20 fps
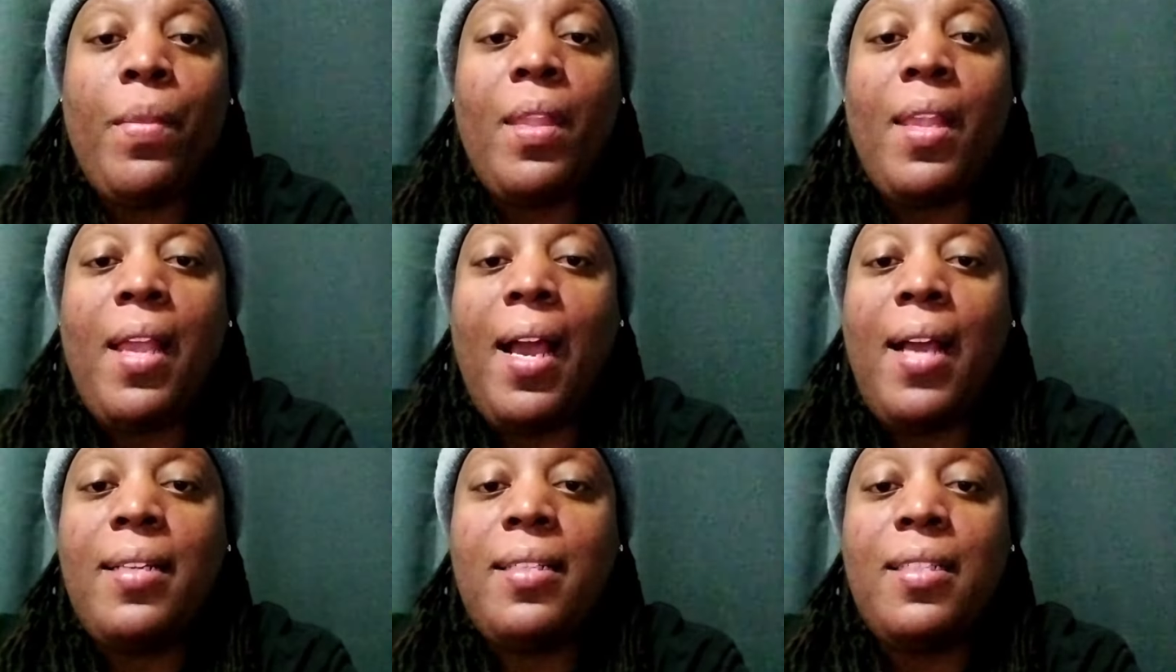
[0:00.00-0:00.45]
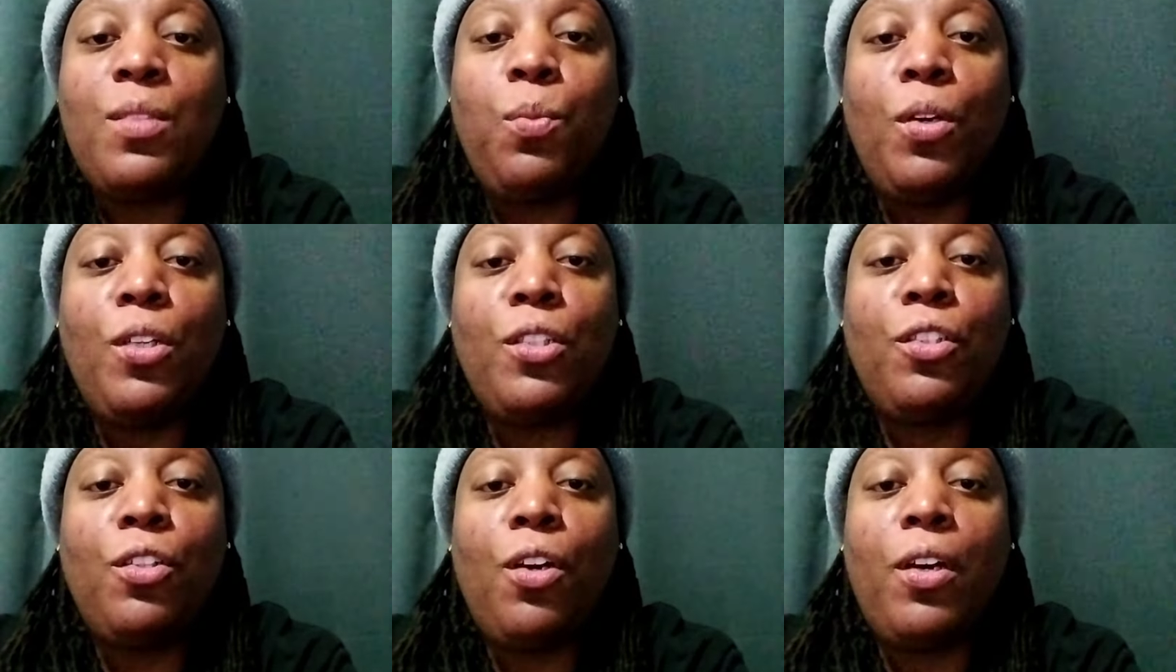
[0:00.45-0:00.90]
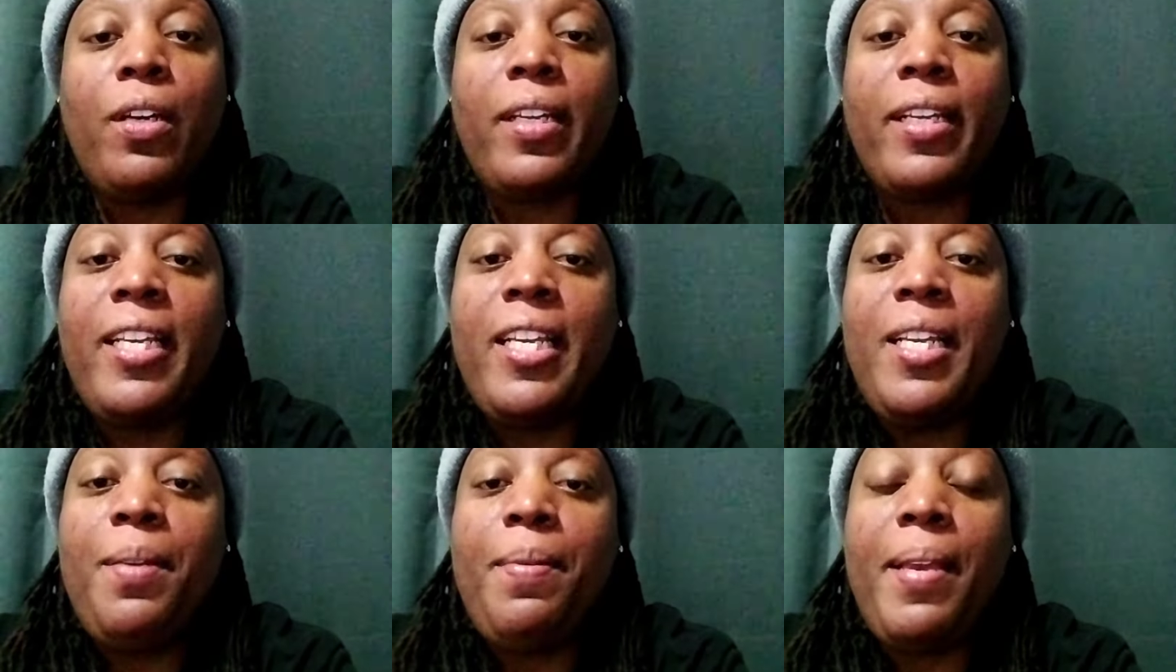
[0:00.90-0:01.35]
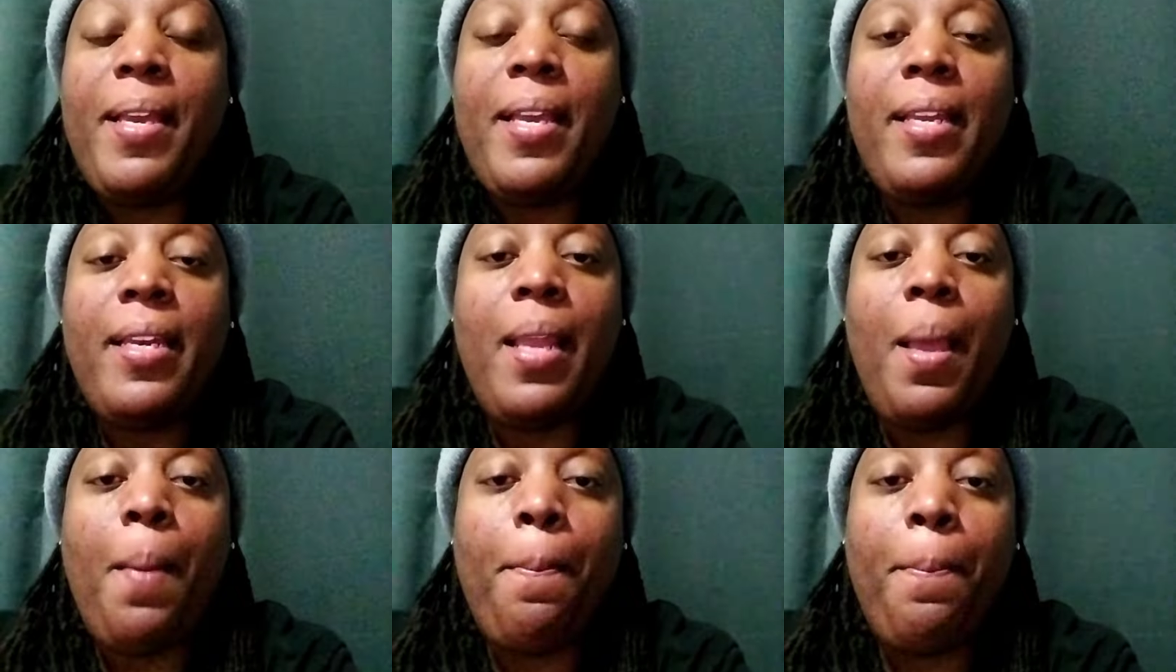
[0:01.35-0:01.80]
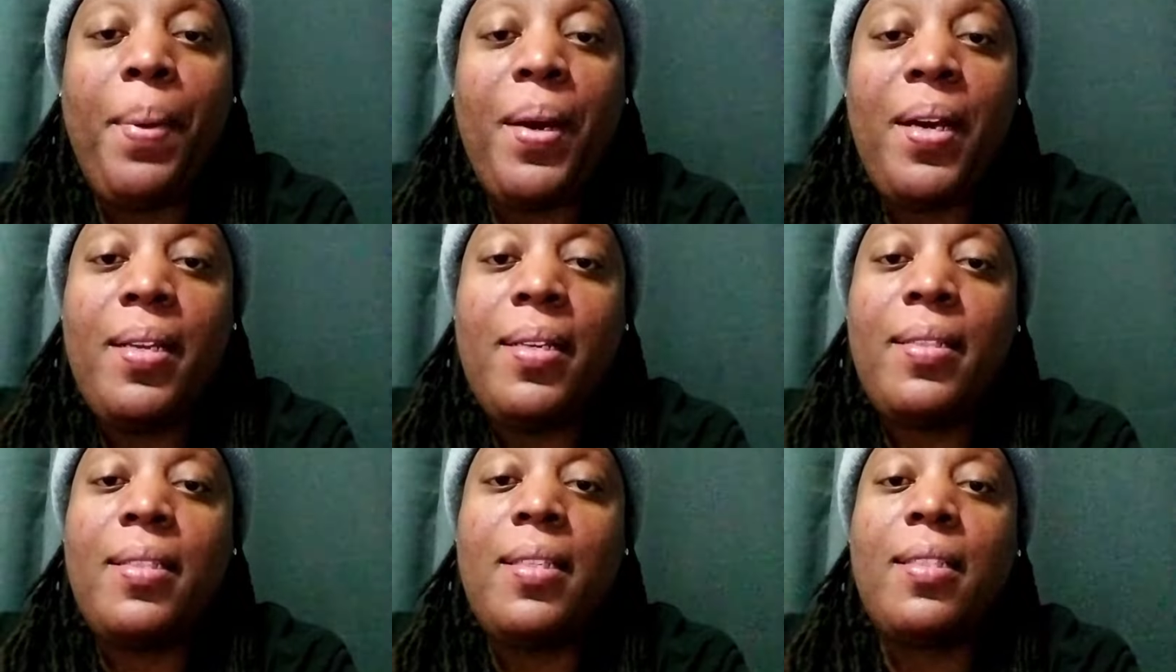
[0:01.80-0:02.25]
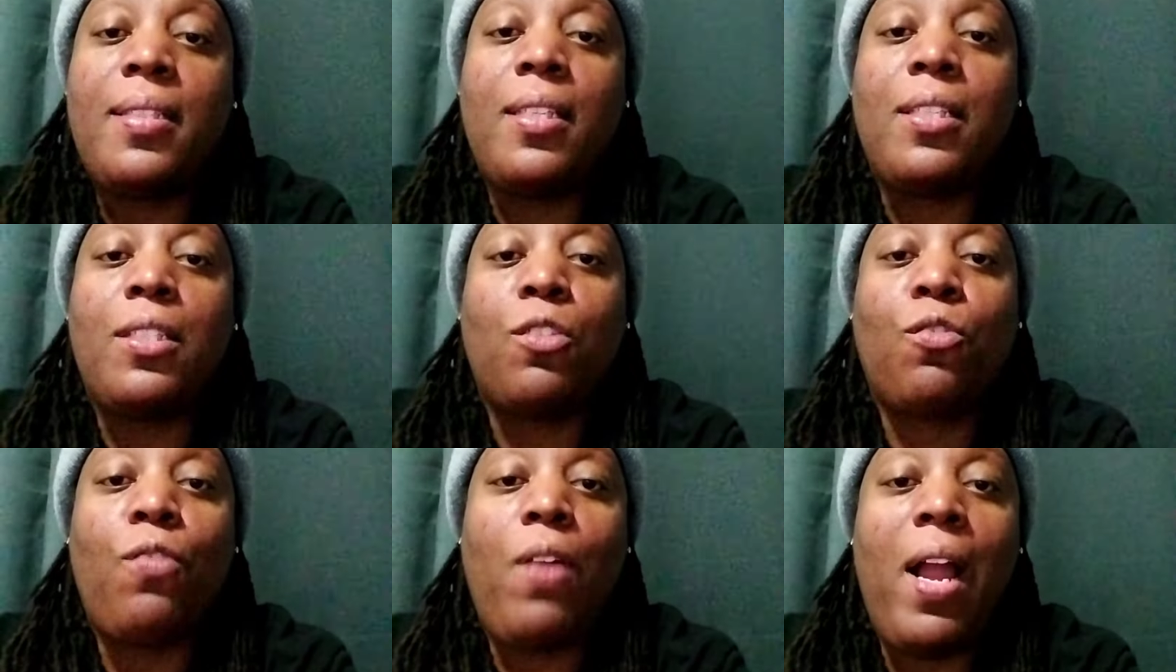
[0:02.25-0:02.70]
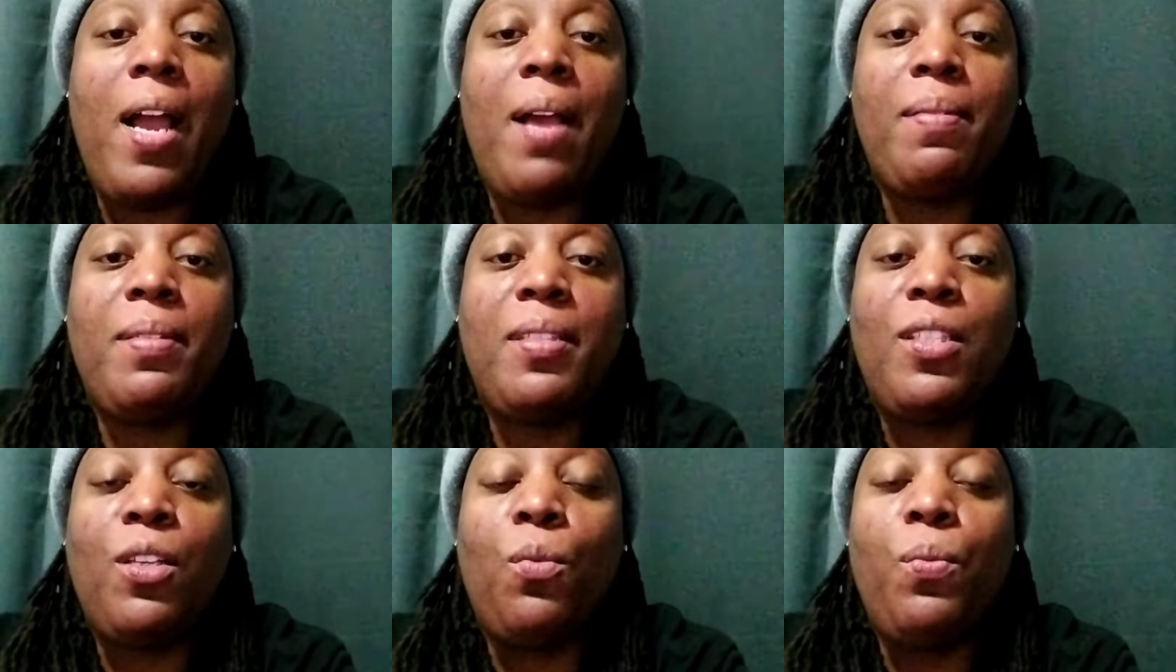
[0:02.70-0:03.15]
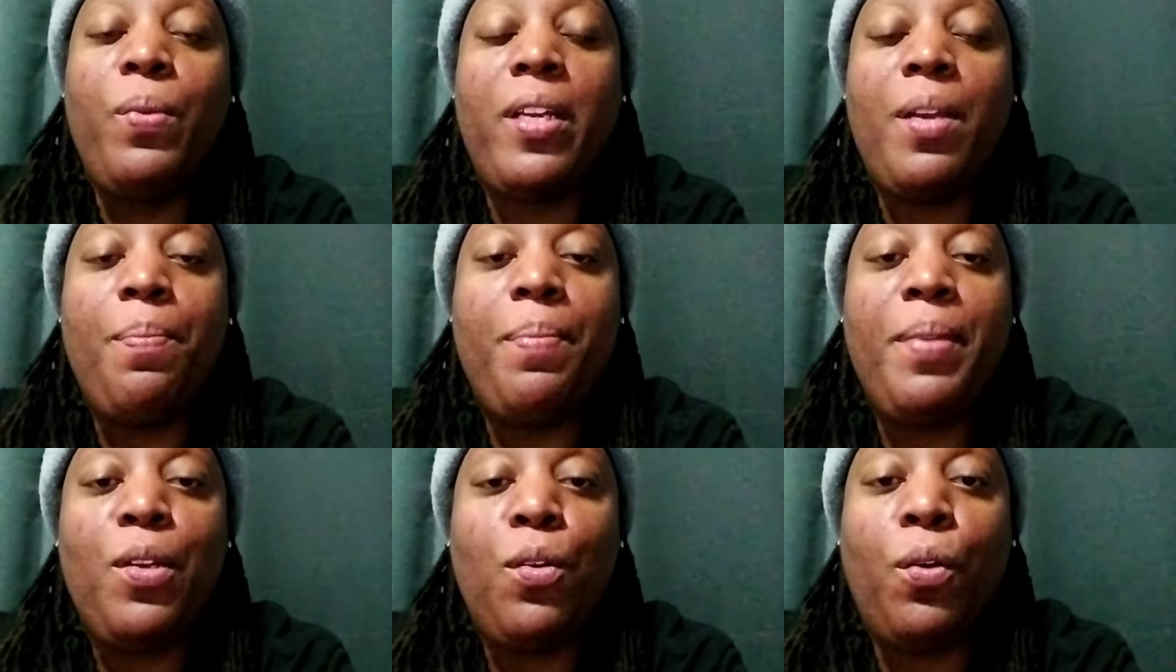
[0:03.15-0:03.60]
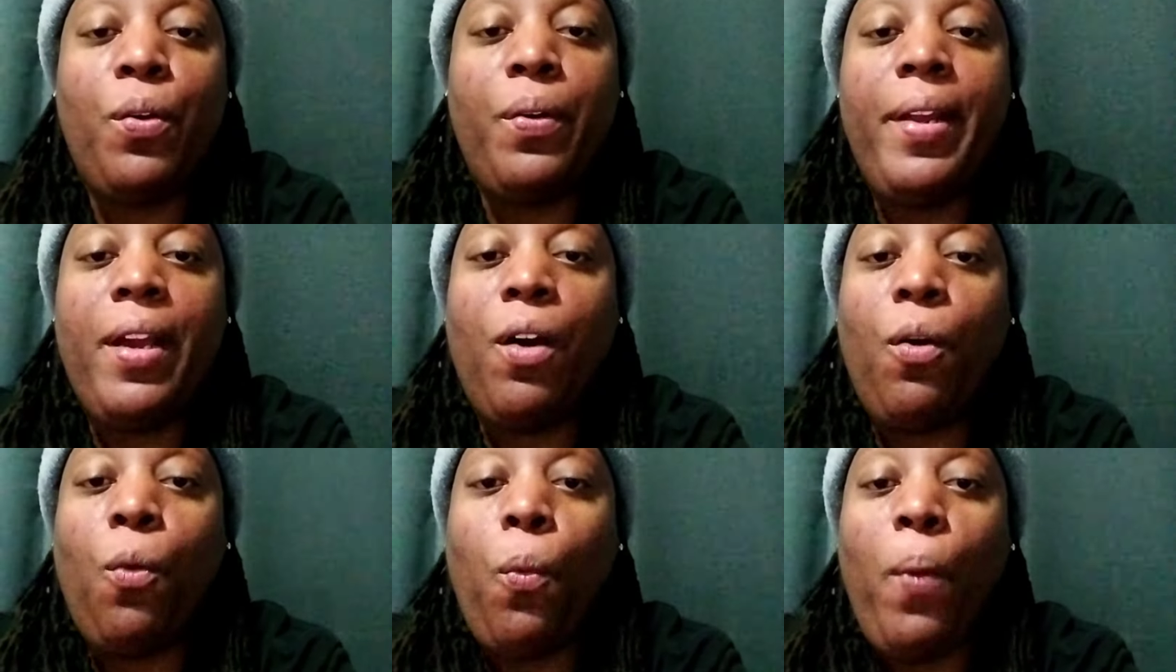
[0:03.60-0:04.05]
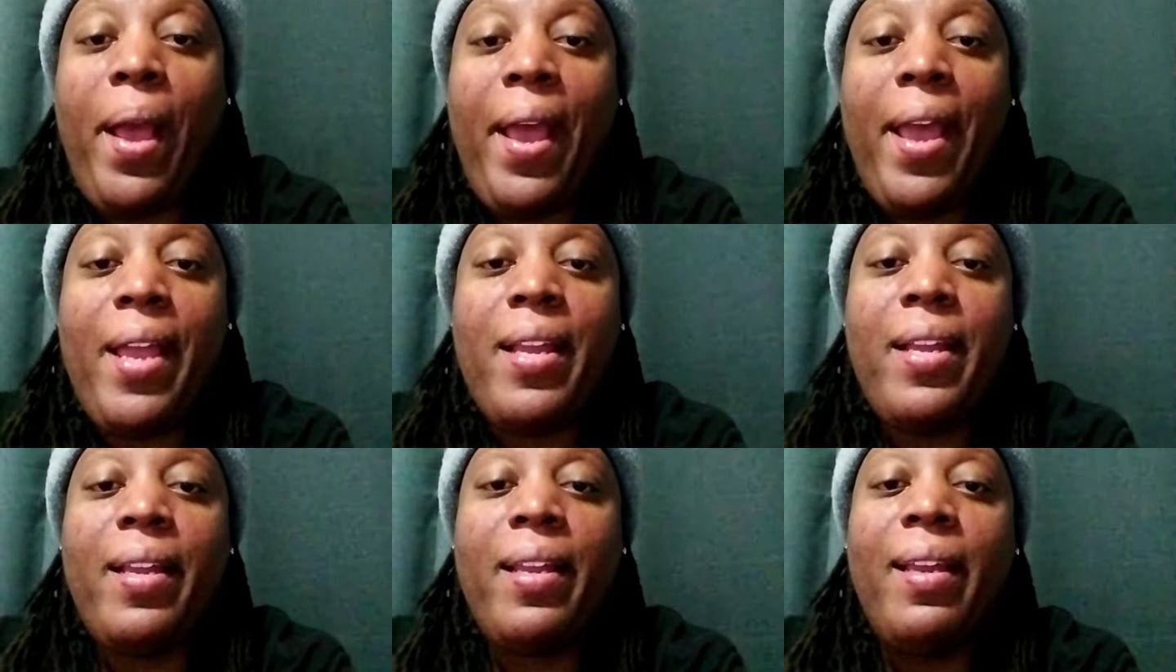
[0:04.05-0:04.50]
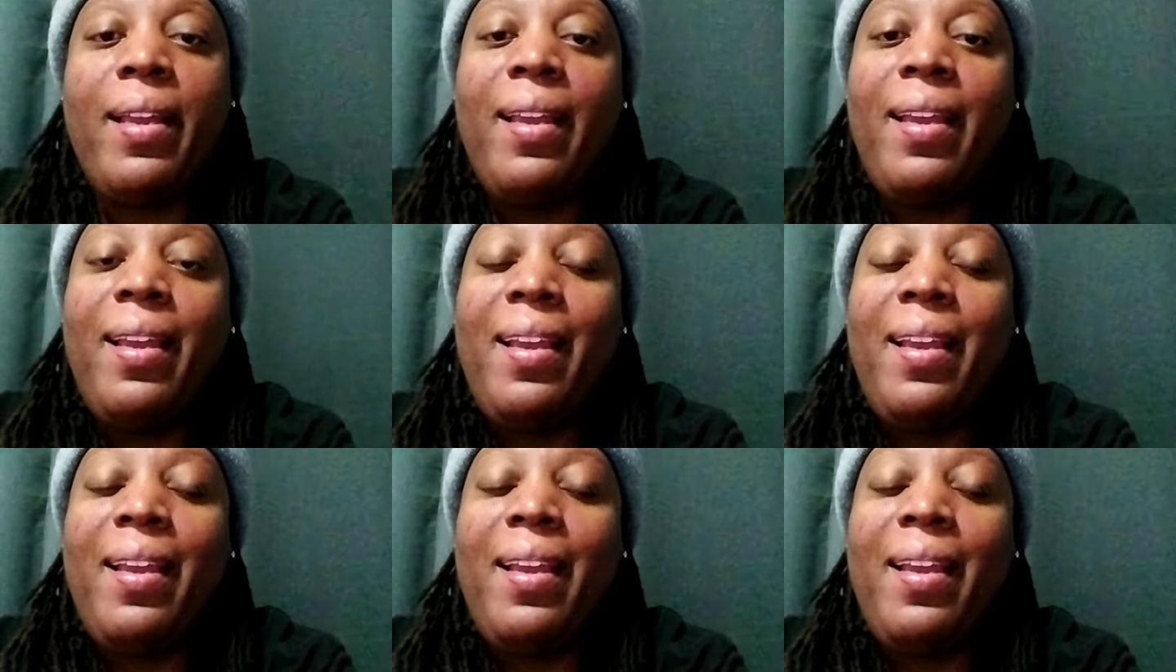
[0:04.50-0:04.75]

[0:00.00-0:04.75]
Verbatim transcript: I just want y'all to keep hitting that button to subscribe so we can be on our way.